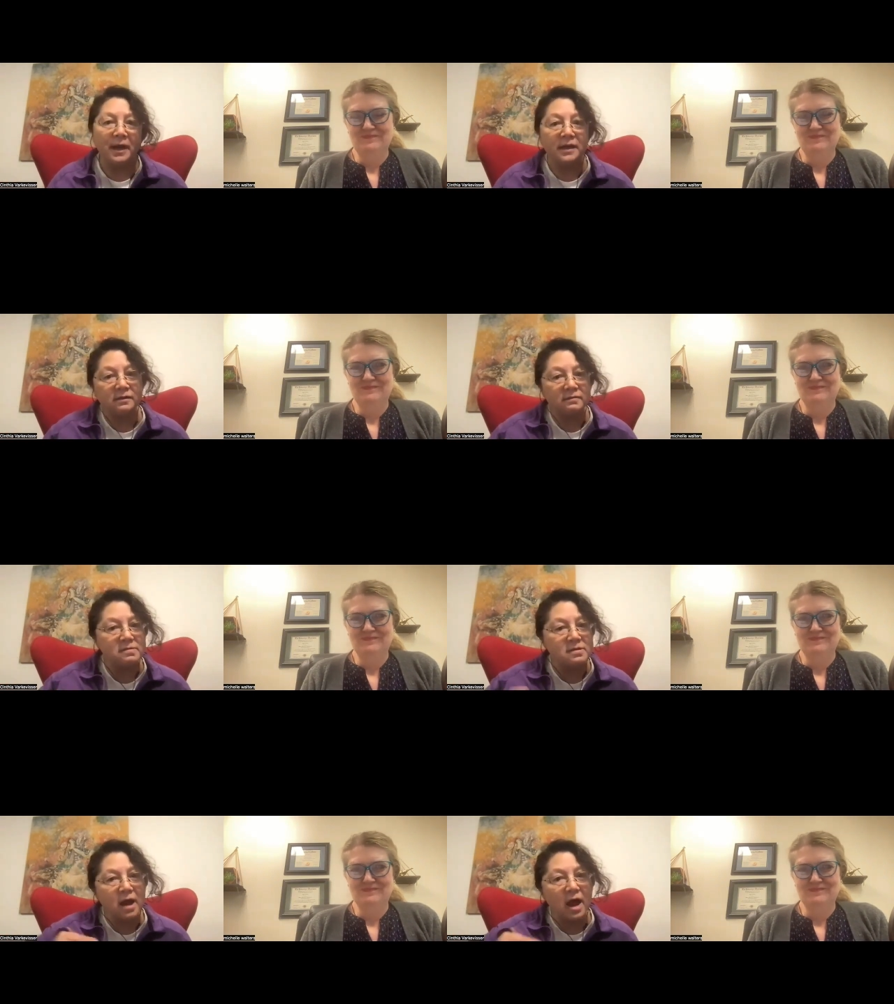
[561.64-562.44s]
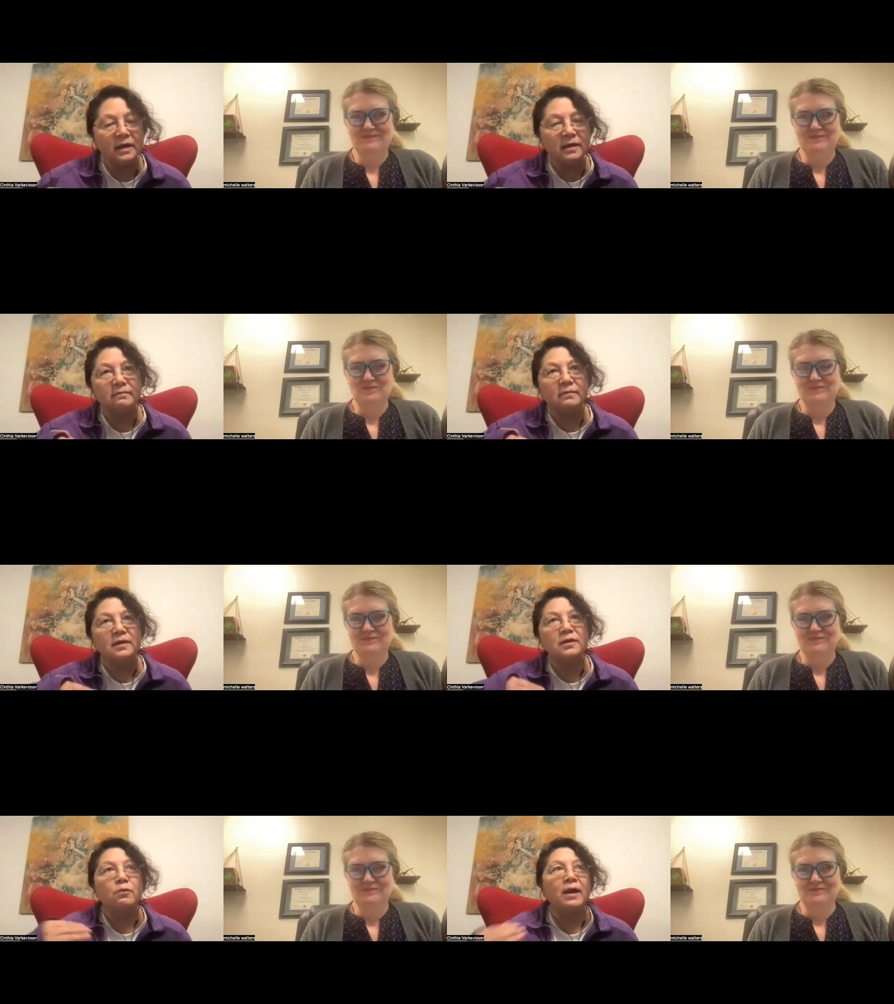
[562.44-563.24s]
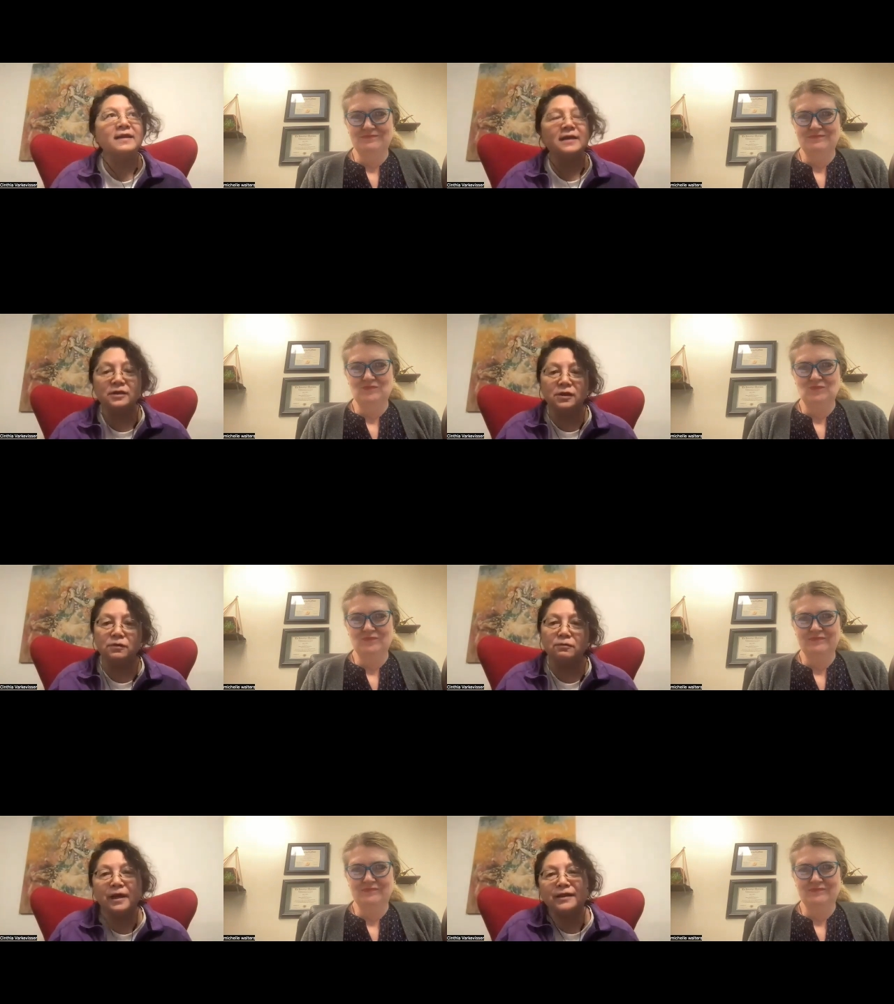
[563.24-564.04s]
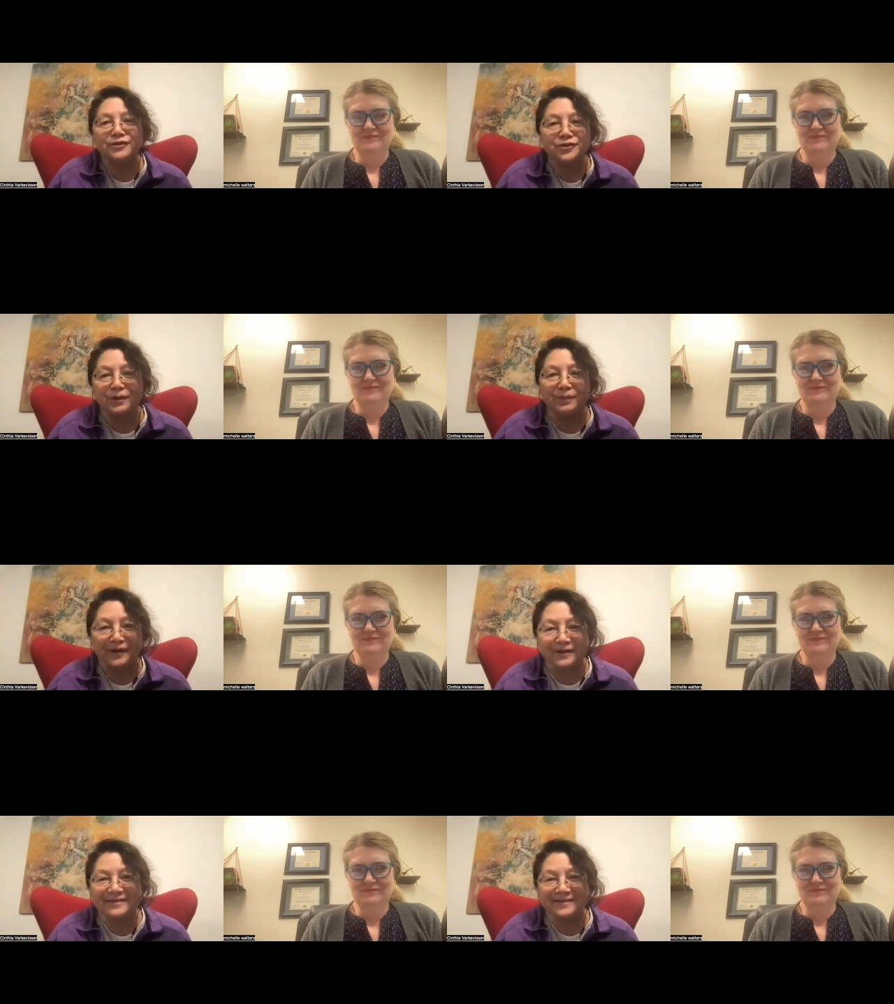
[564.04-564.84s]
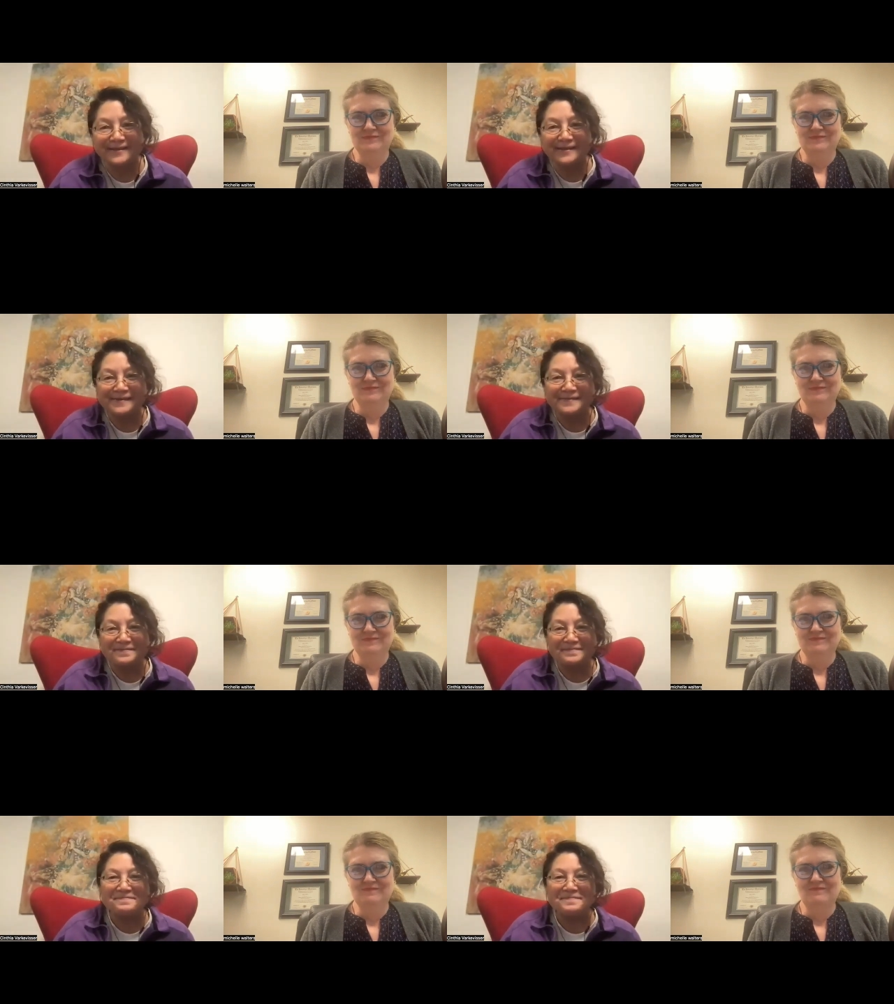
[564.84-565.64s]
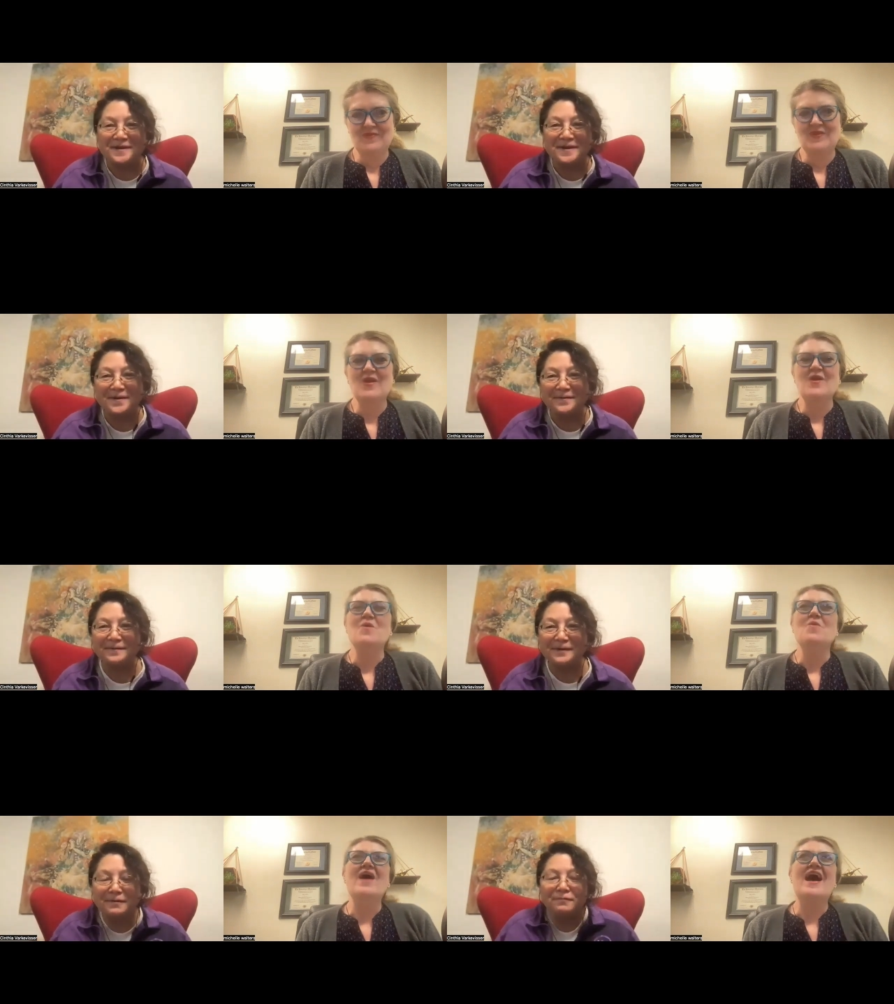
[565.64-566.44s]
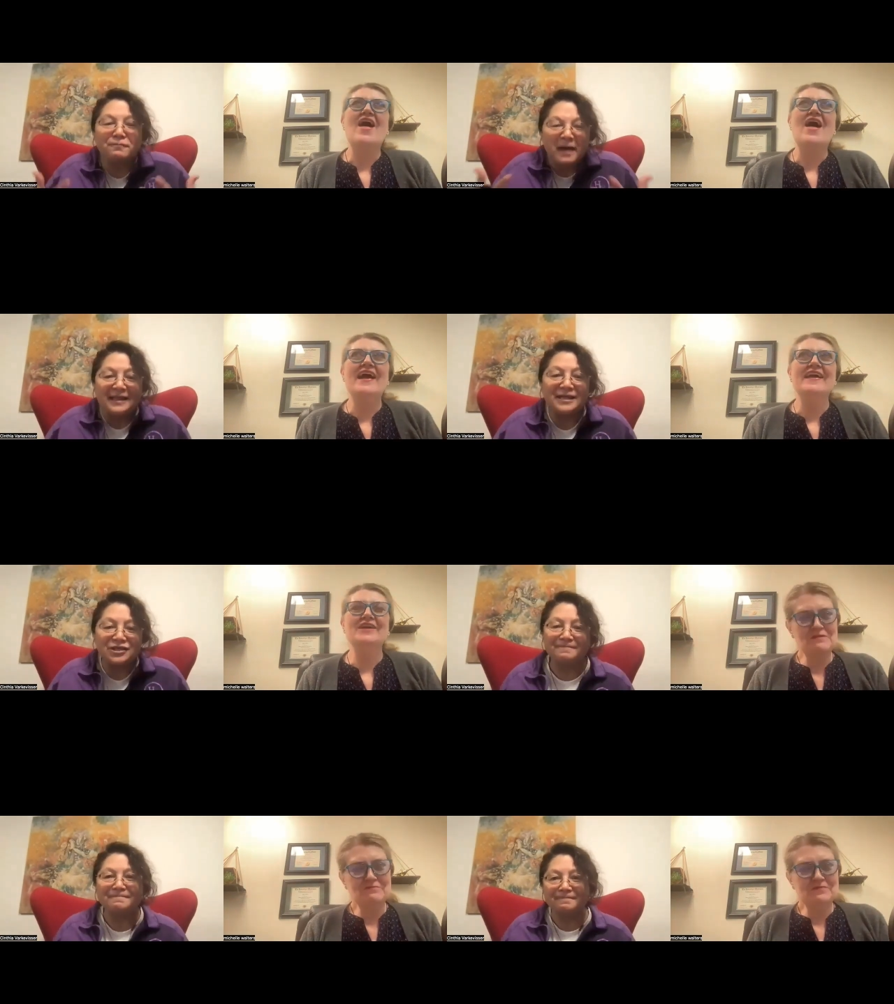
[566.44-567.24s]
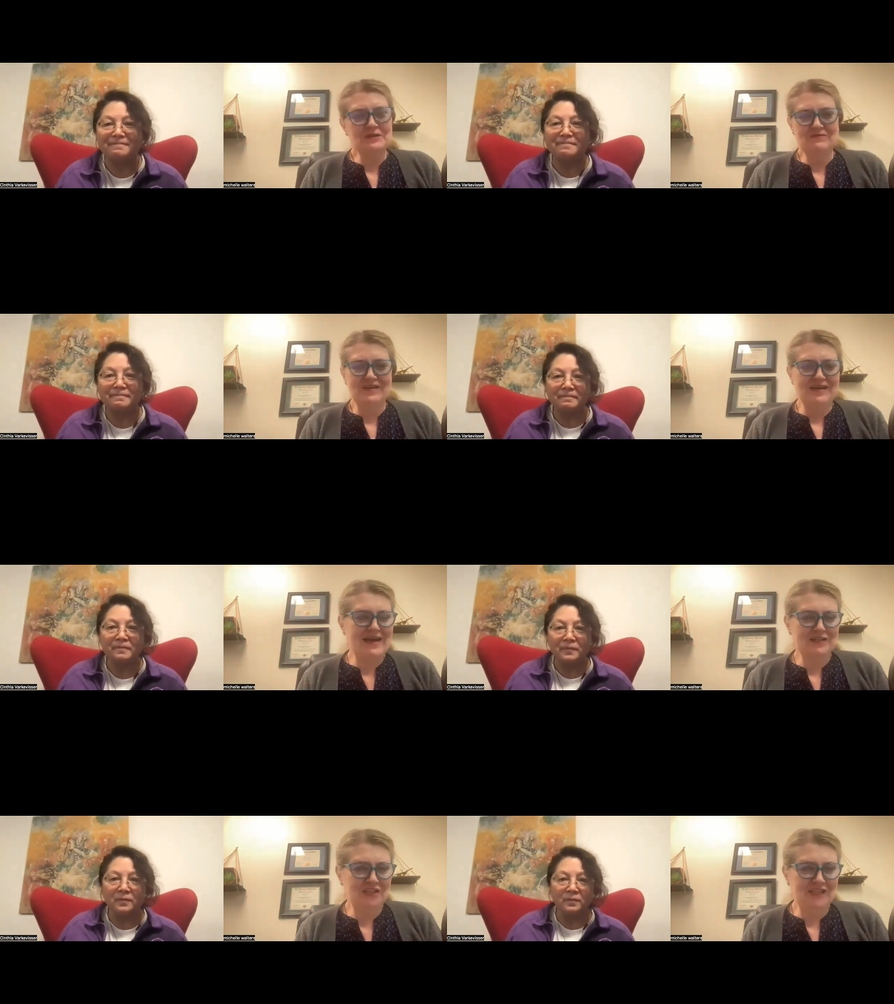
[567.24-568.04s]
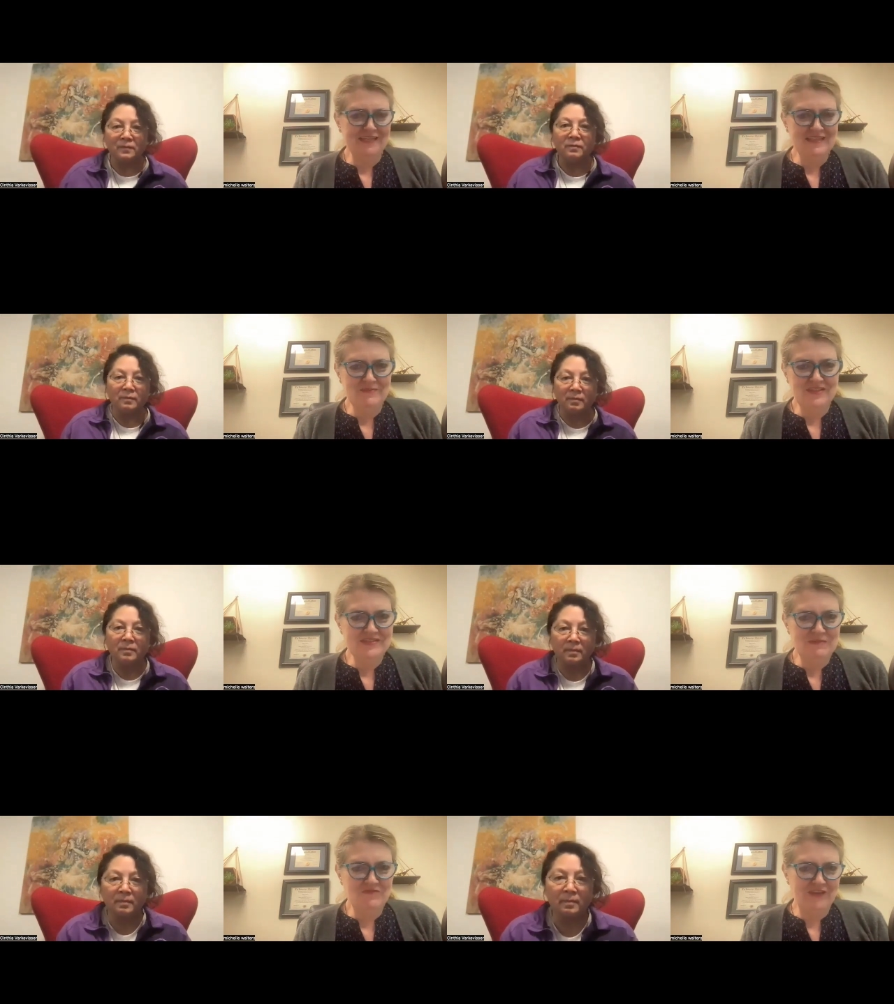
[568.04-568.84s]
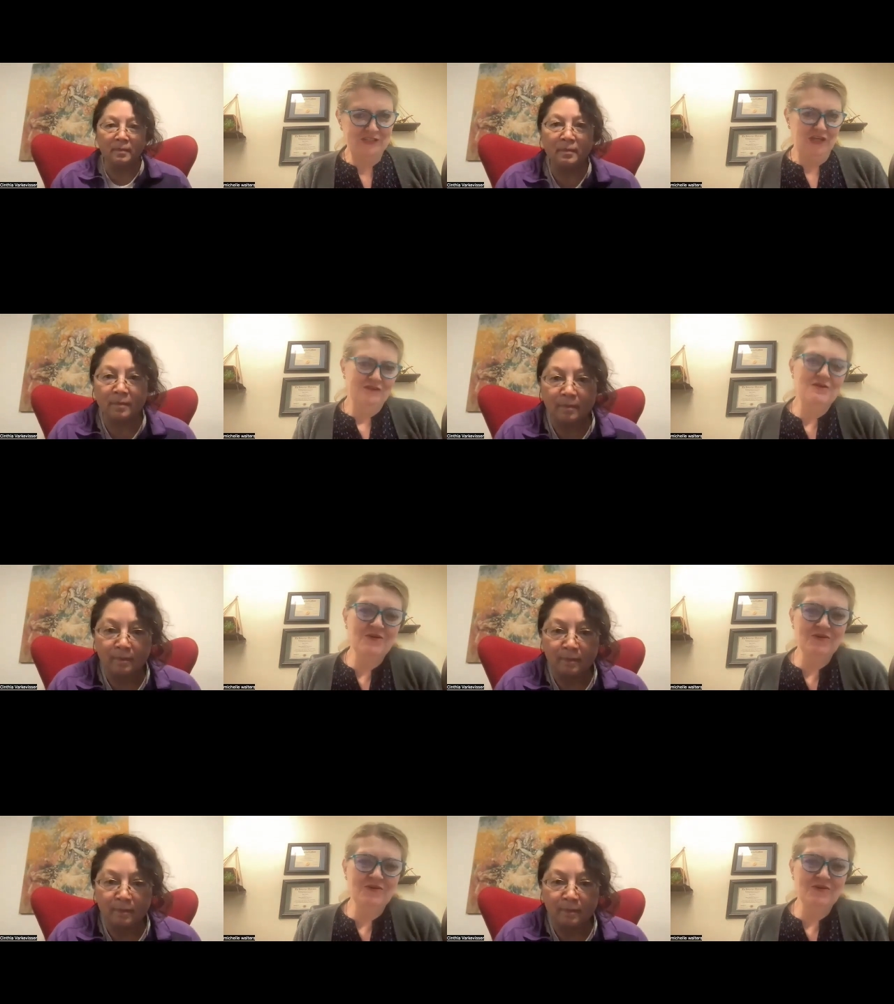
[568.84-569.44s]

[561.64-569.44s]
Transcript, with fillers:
Speaker 1: but not in the way that you relish your books you know you well relish. I, and
Speaker 2: I, you and i actually like some of the same fiction